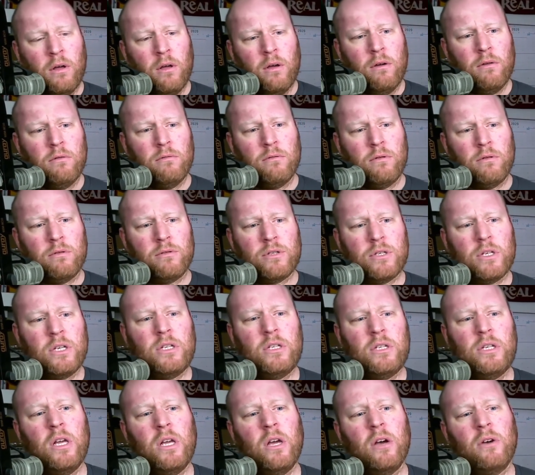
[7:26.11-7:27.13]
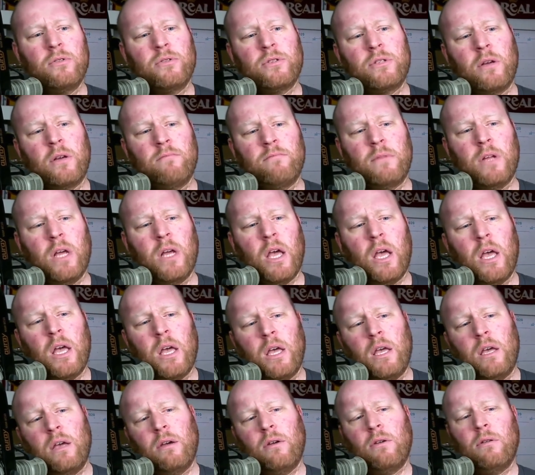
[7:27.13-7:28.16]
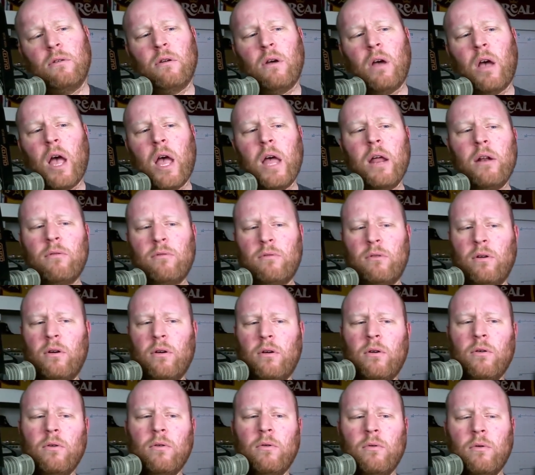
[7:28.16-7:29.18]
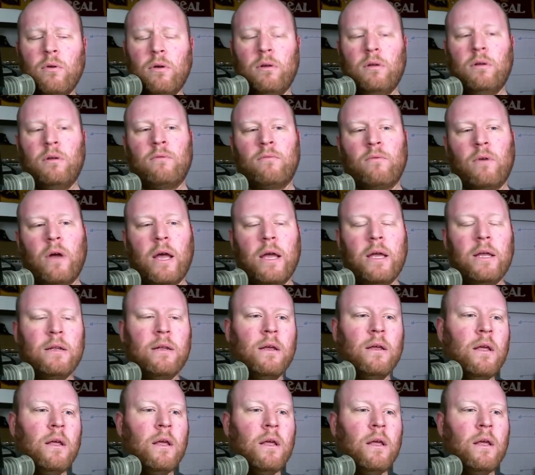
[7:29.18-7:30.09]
CTO someday, or I don't know, right?